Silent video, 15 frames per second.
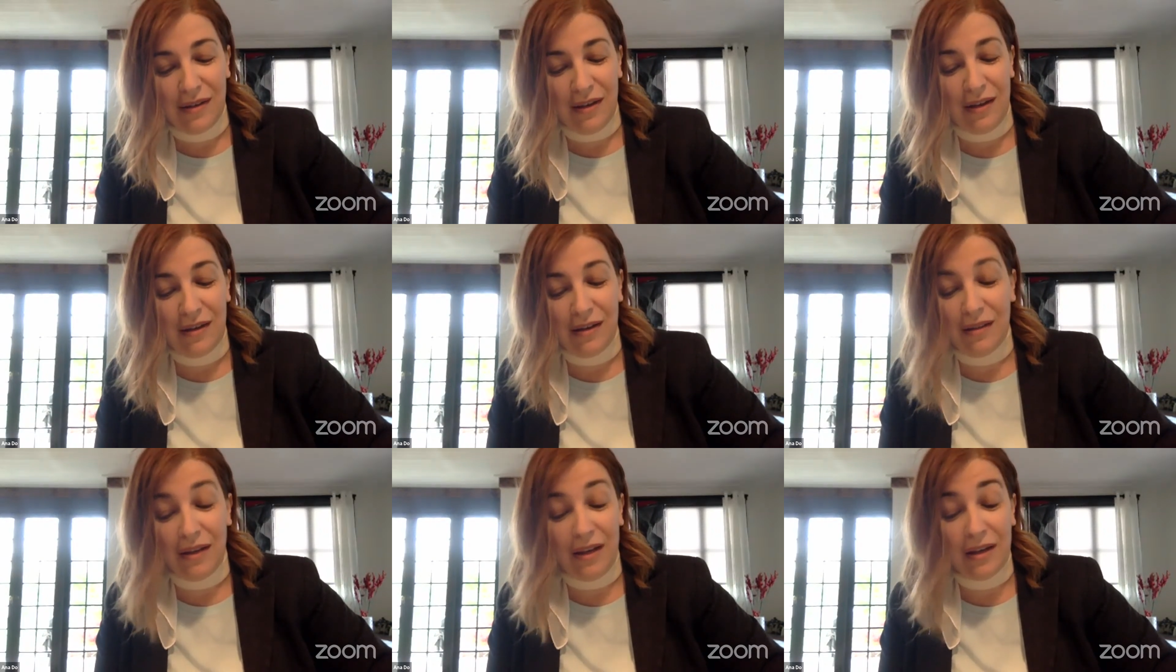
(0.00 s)
in
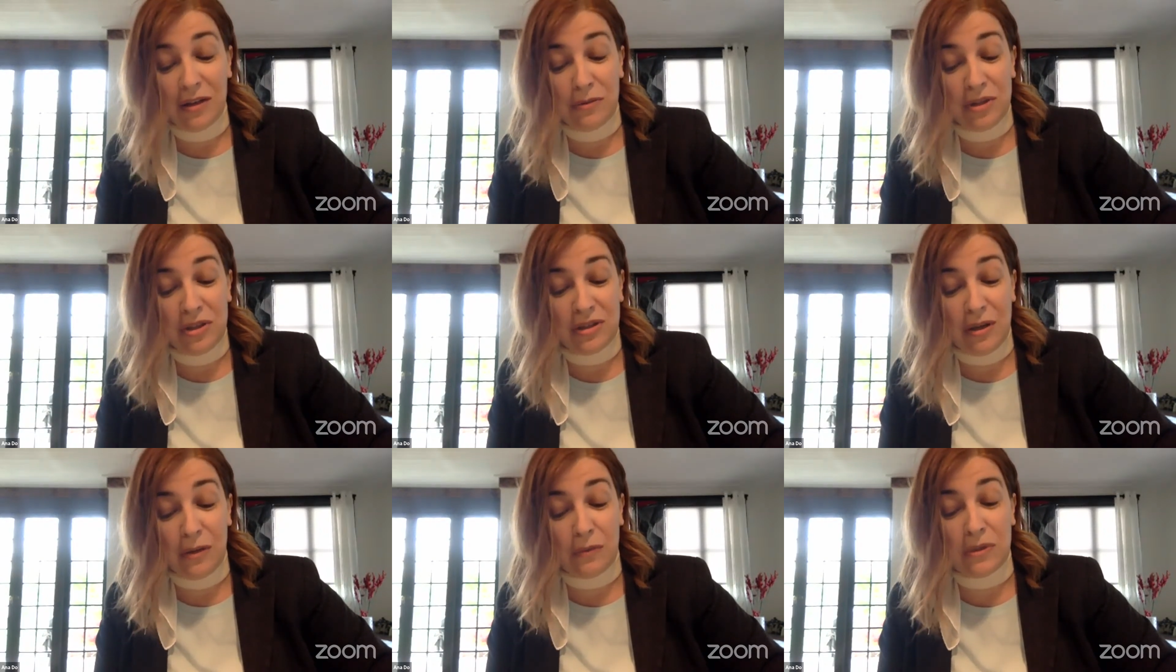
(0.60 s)
a
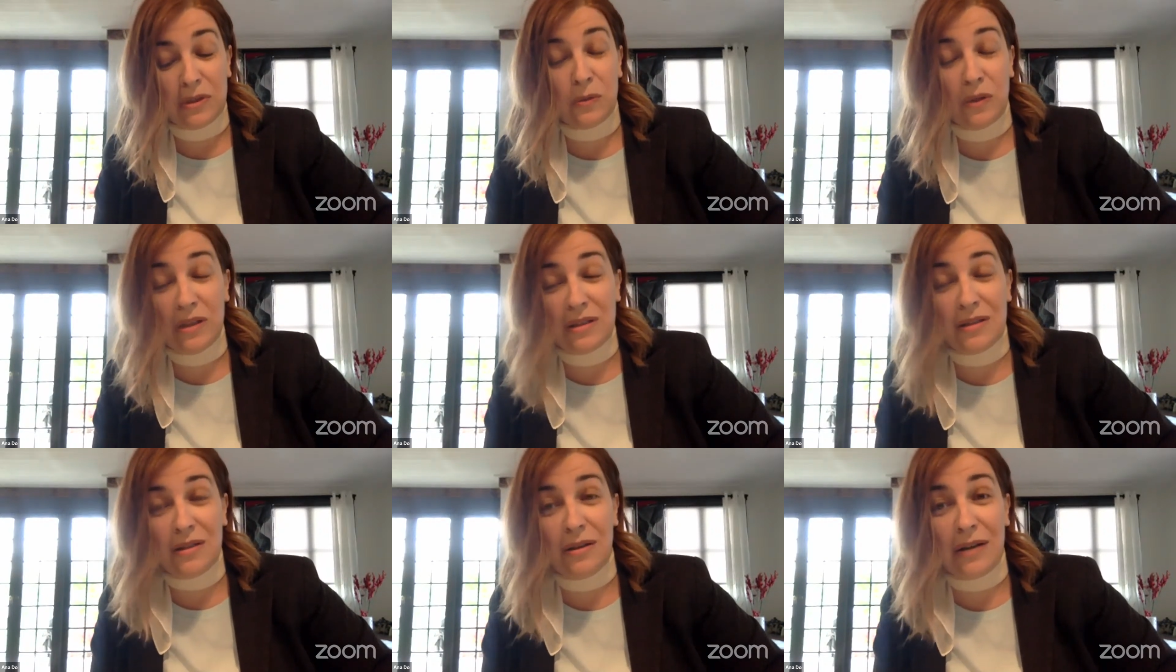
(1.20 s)
language that was
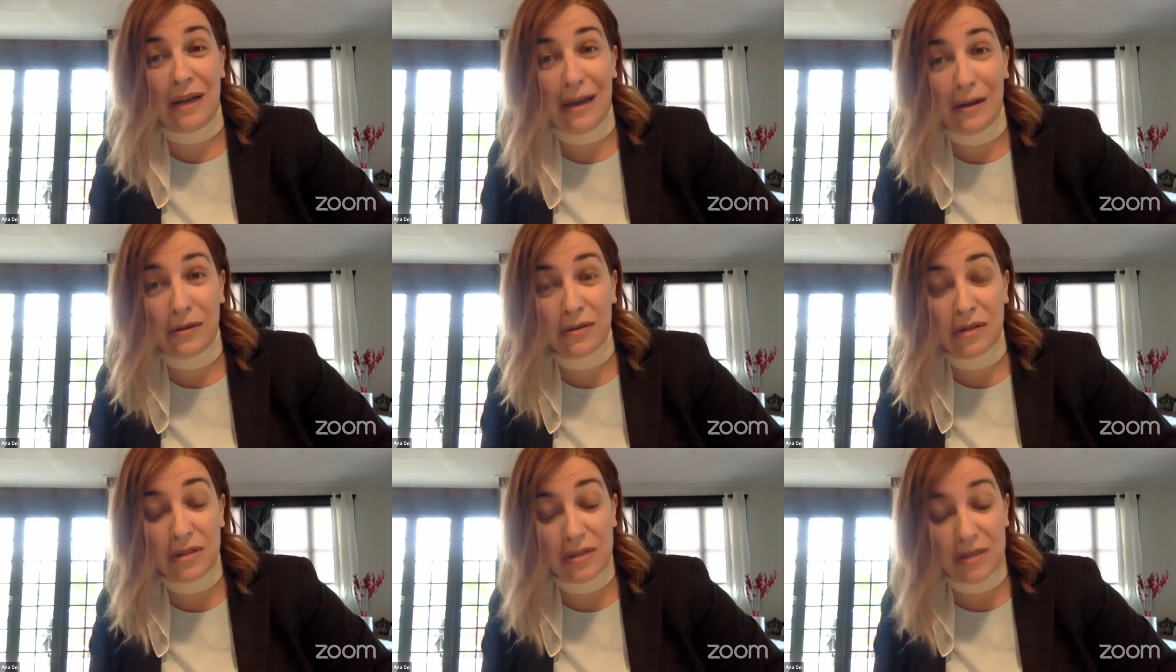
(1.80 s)
once not
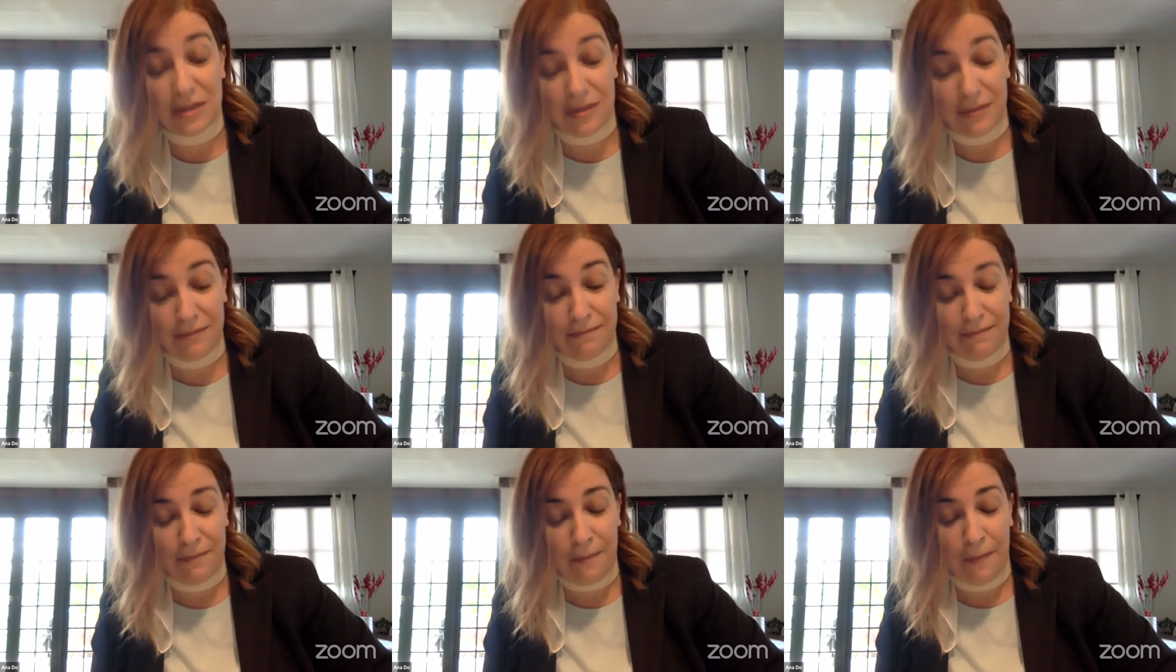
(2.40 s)
ours,
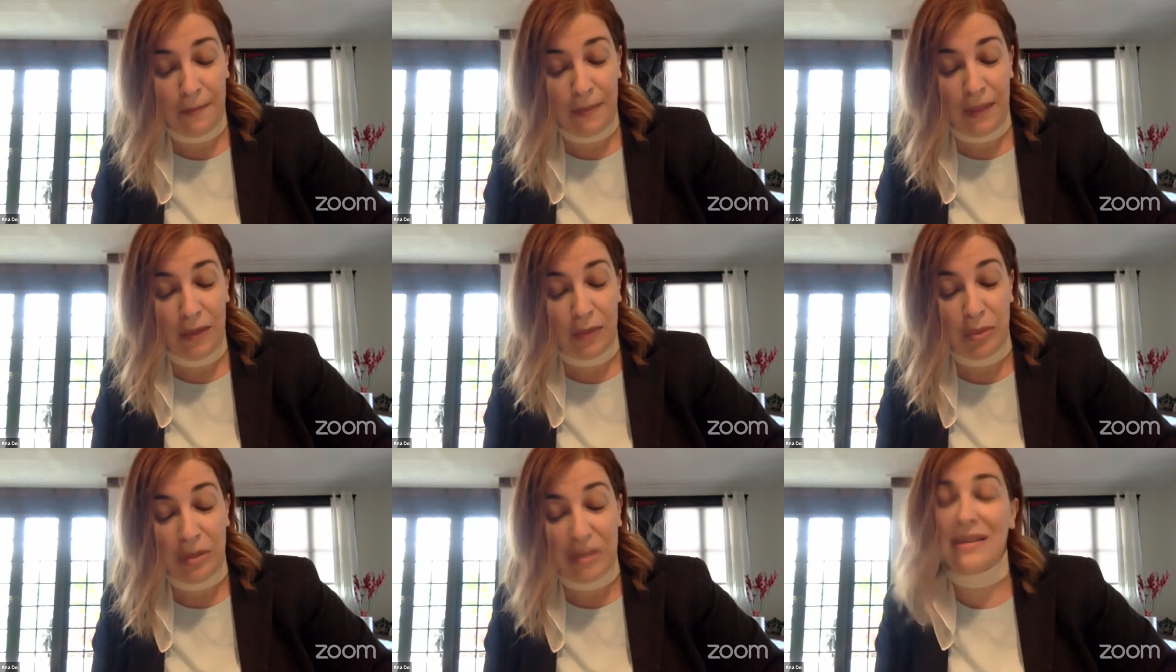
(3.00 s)

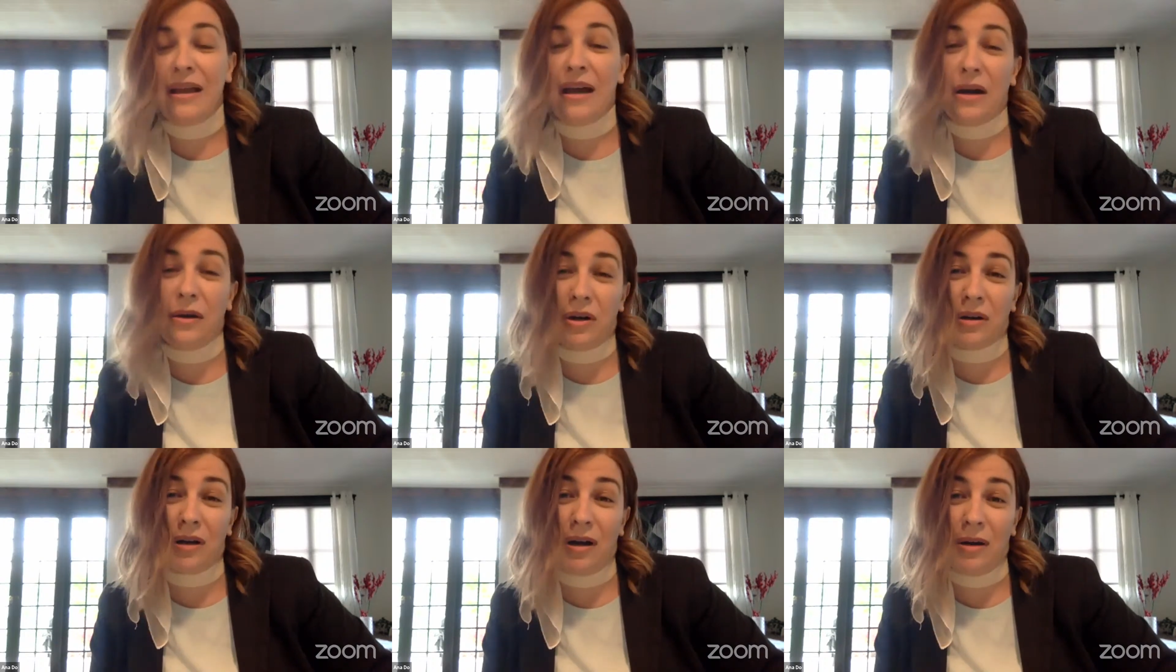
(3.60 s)
but is now
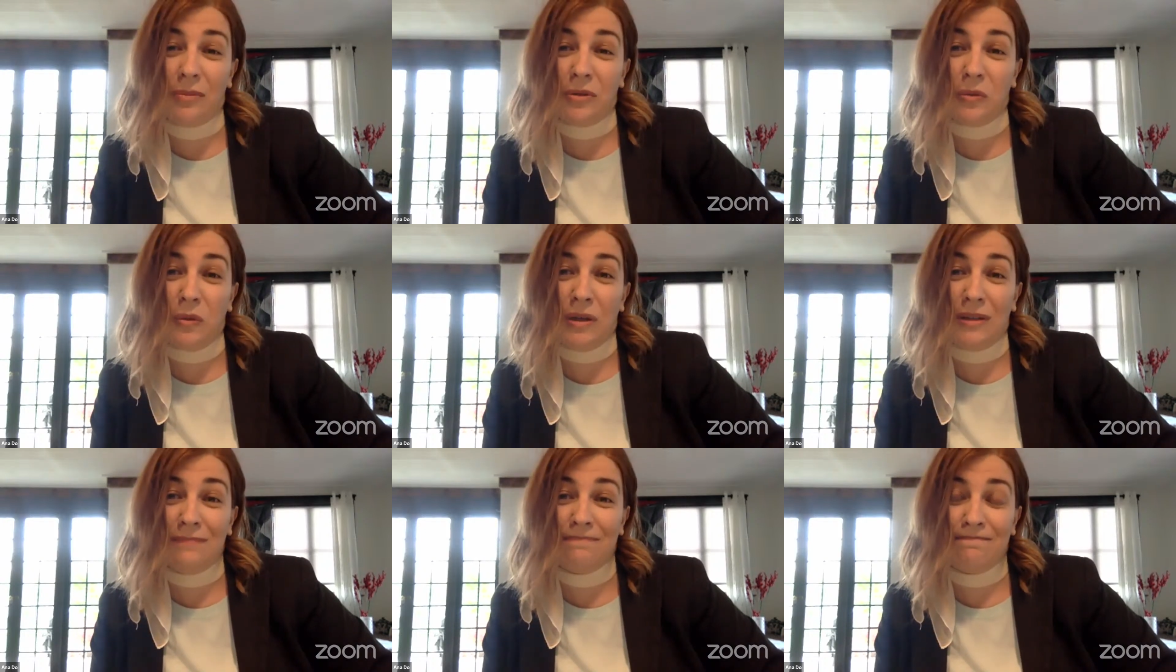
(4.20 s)
our common
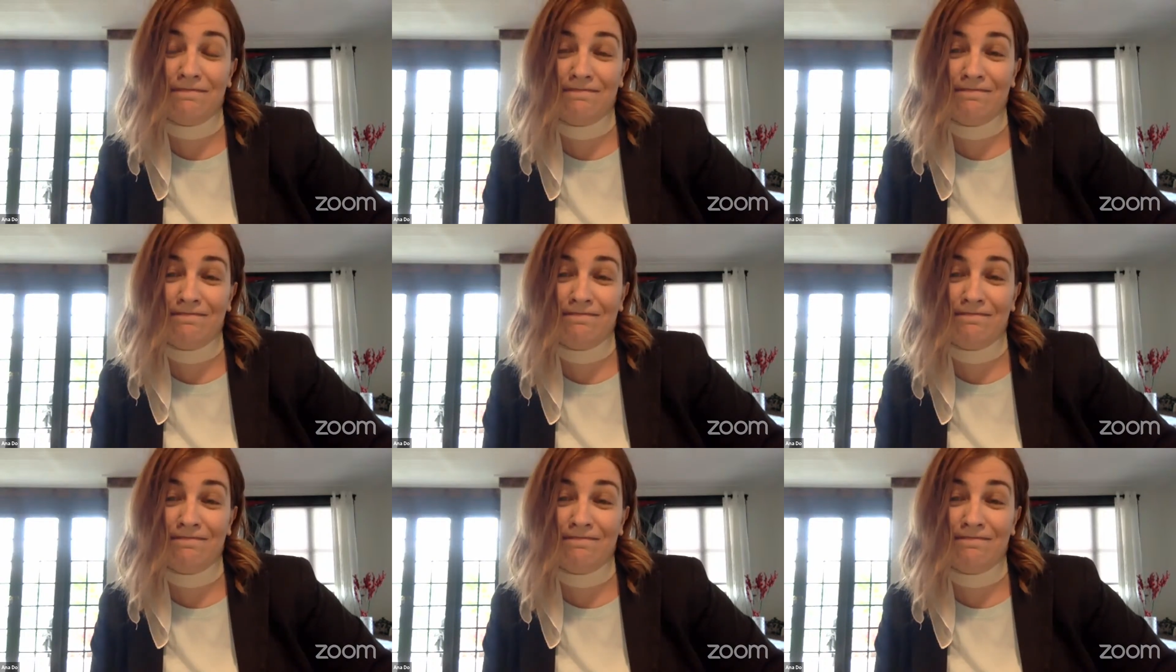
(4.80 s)
one.